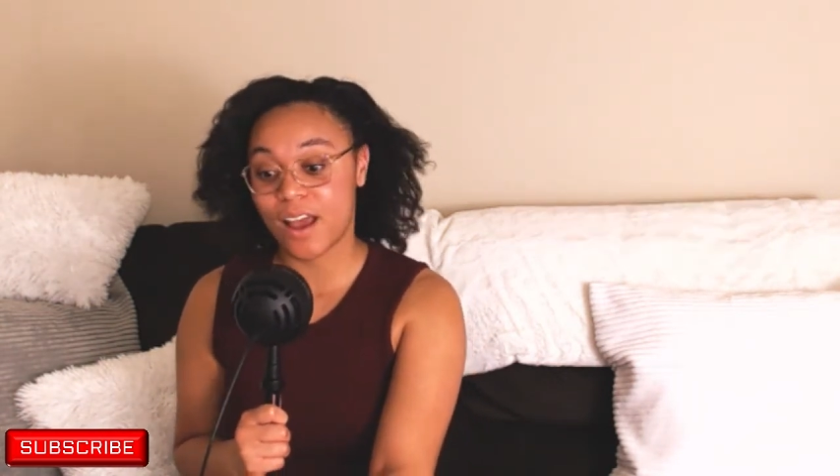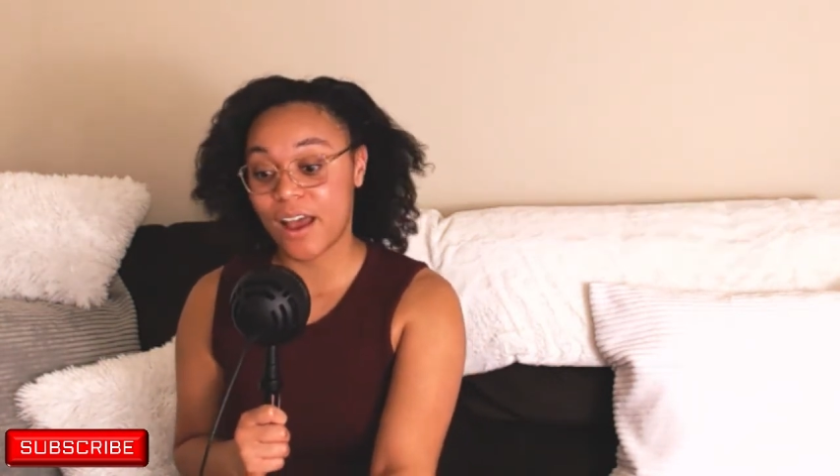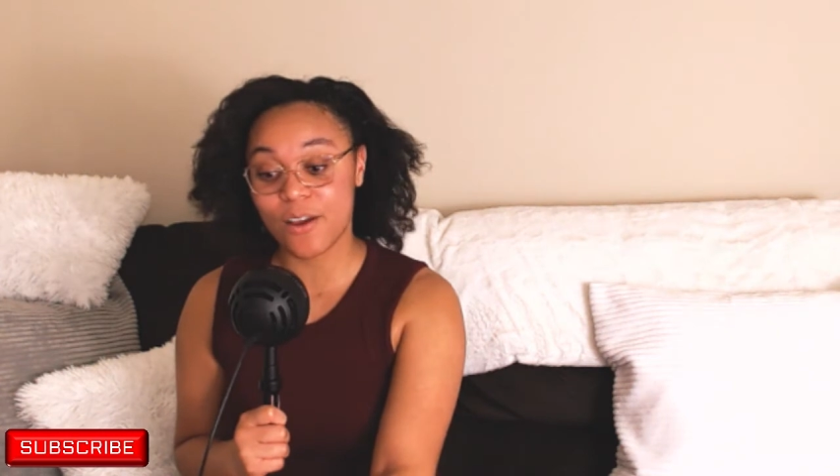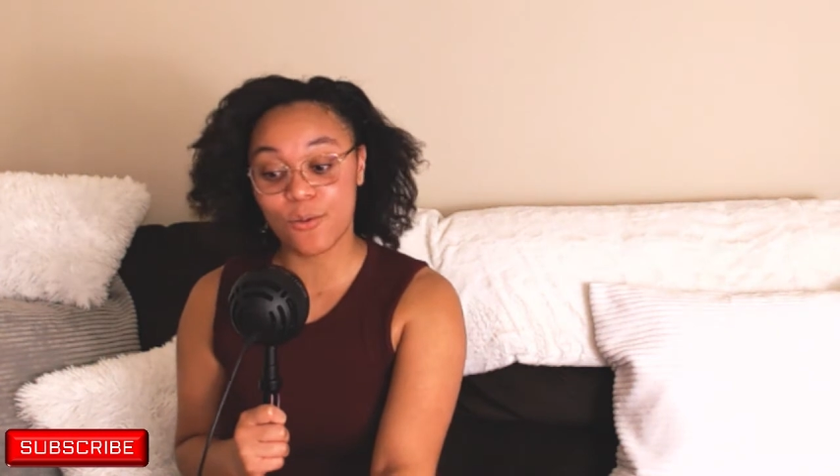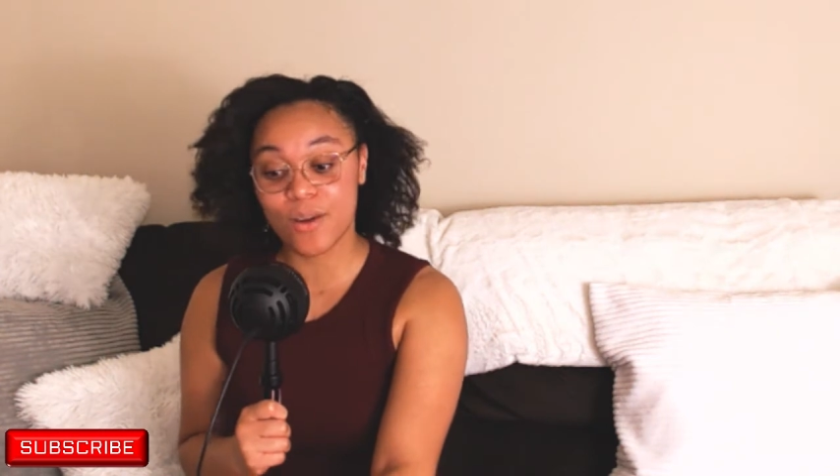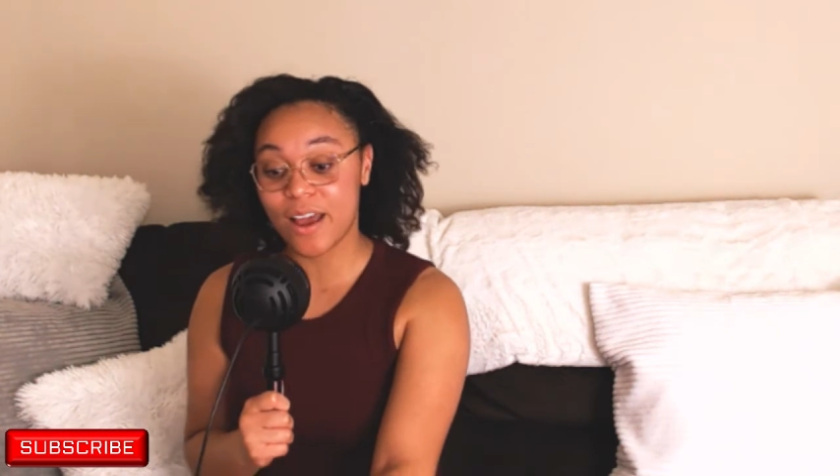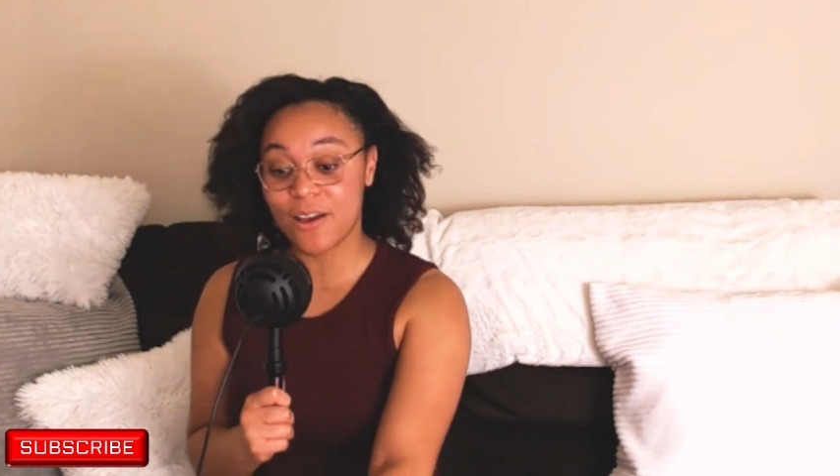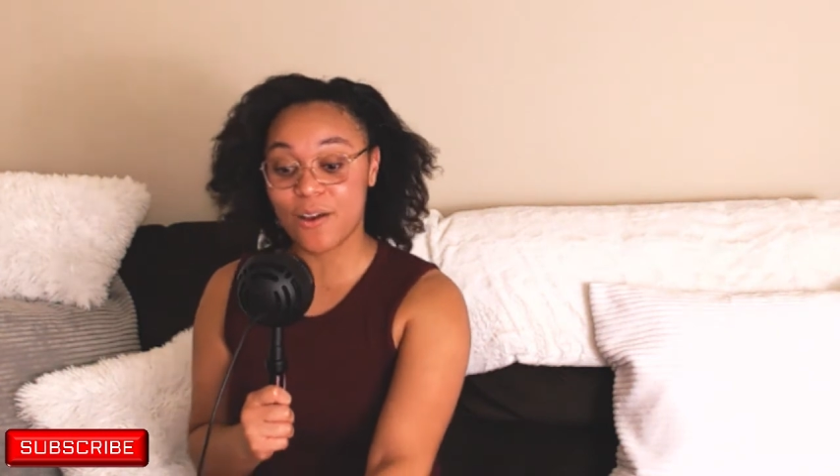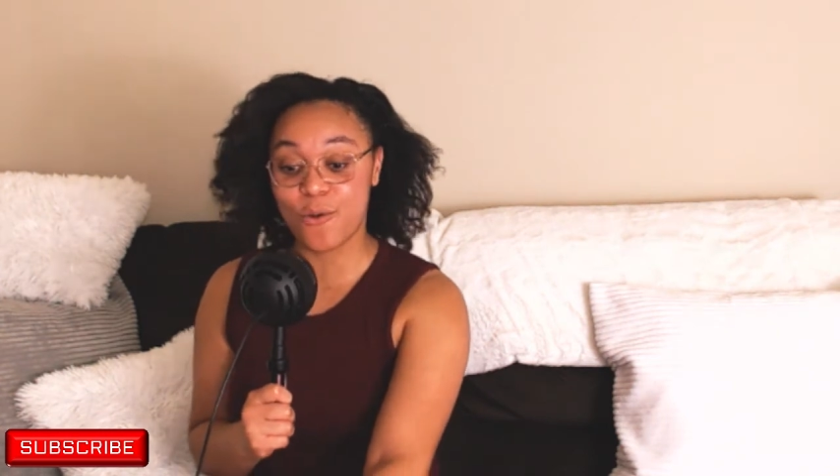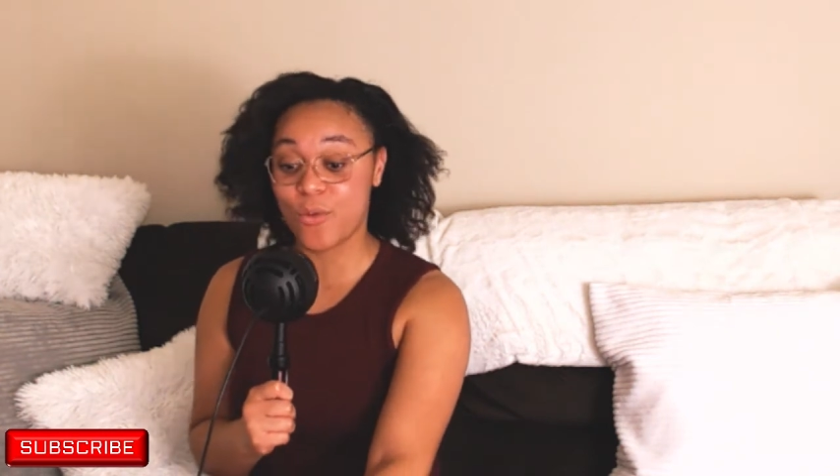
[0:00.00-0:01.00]
when I
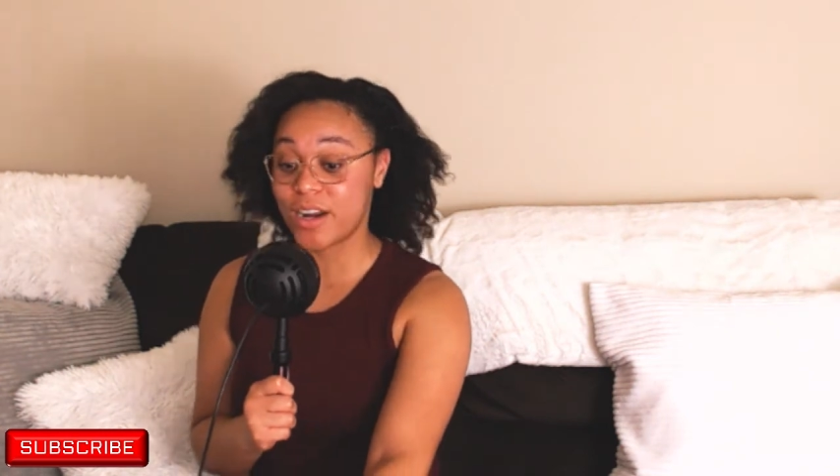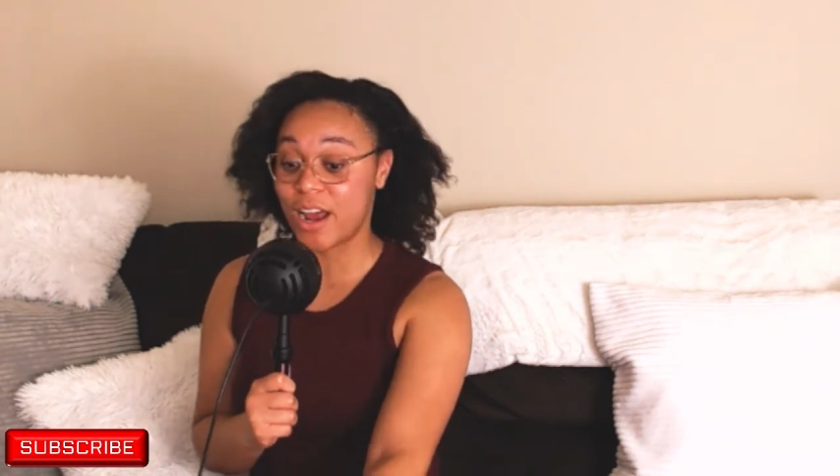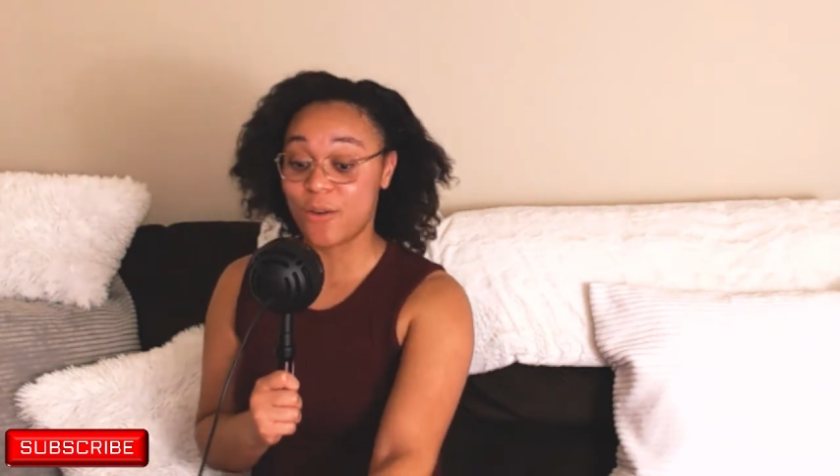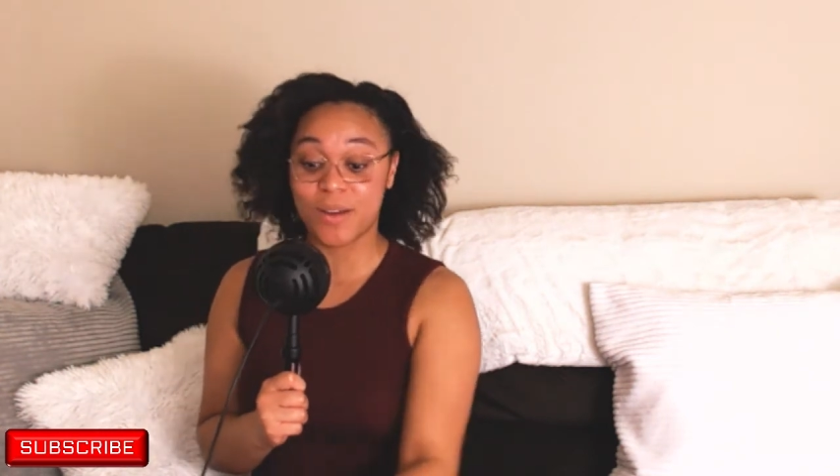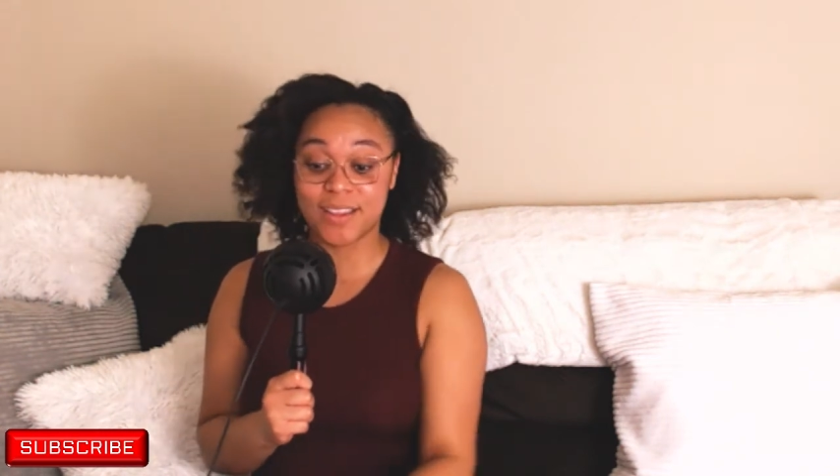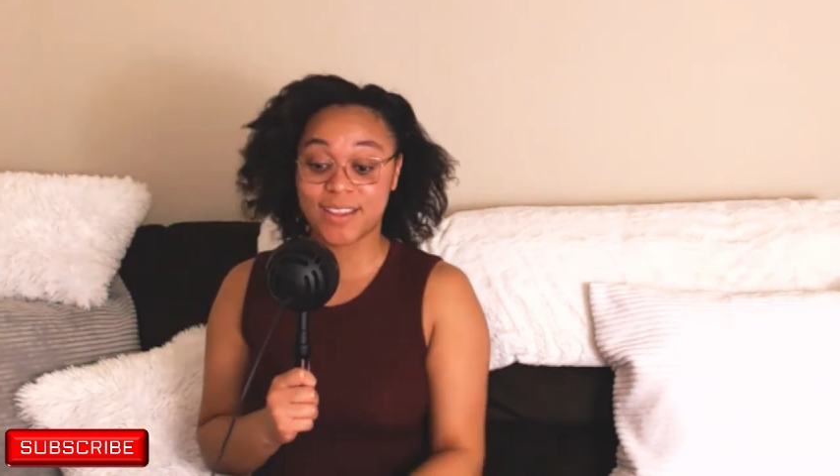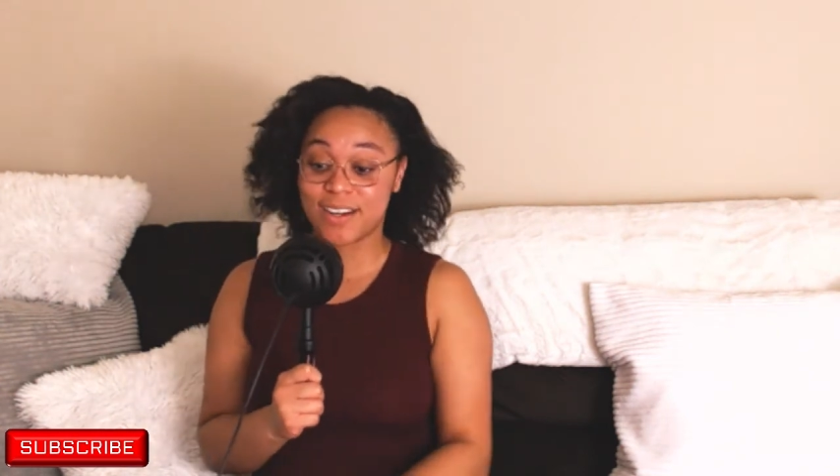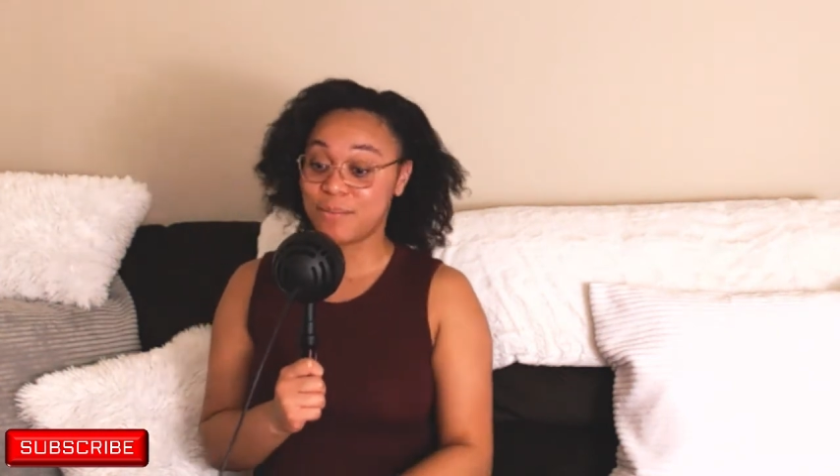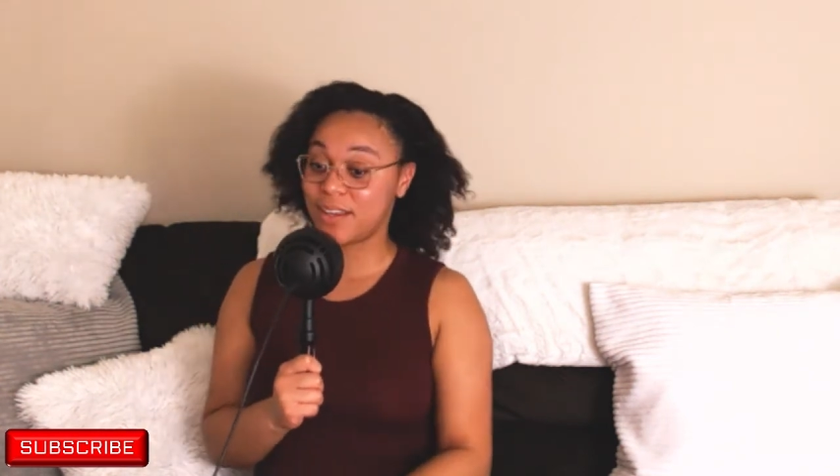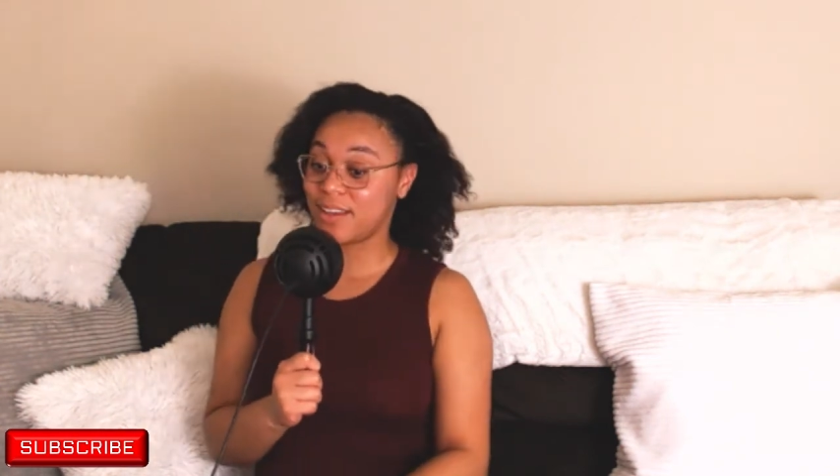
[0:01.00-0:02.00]
read that, I'm
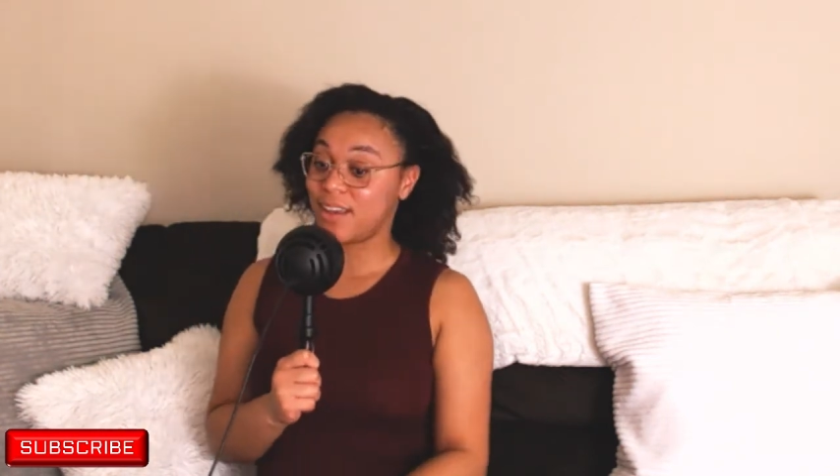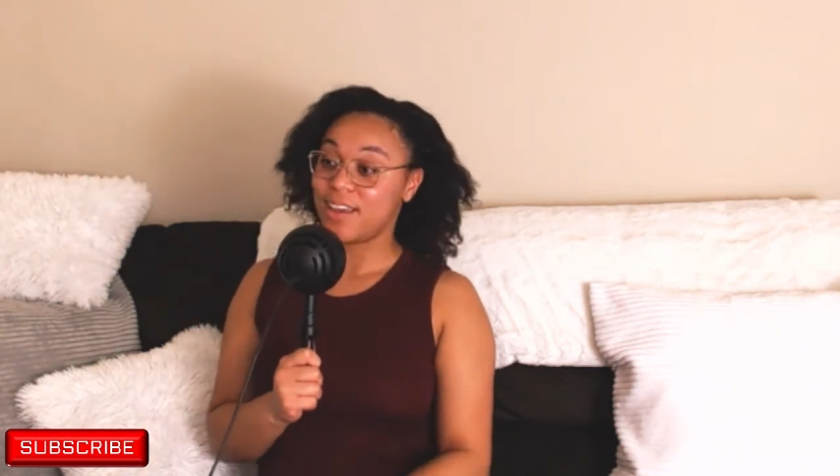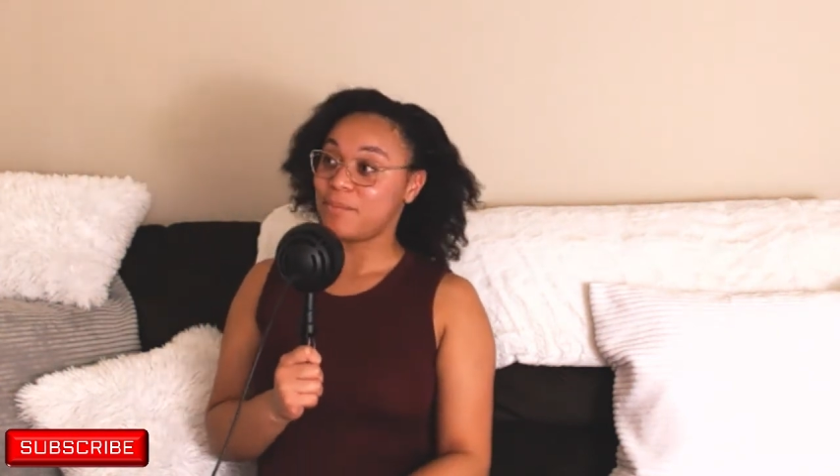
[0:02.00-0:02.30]
like,